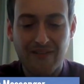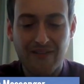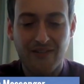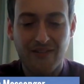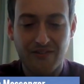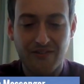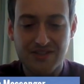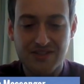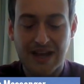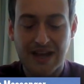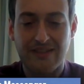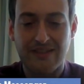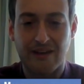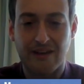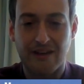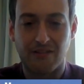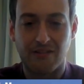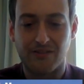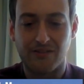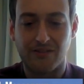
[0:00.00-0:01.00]
I've sat
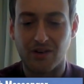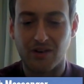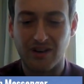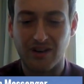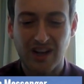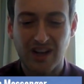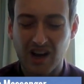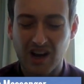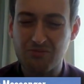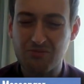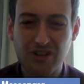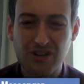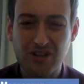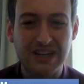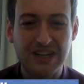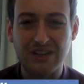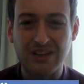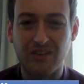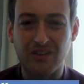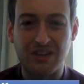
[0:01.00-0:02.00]
there and I've gone, I'm
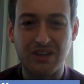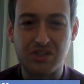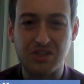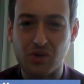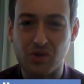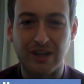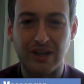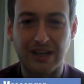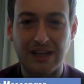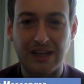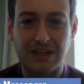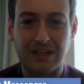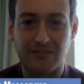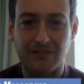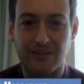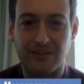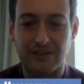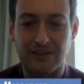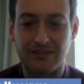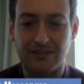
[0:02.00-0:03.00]
really not enjoying any
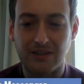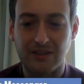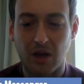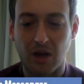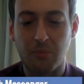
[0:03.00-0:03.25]
of this.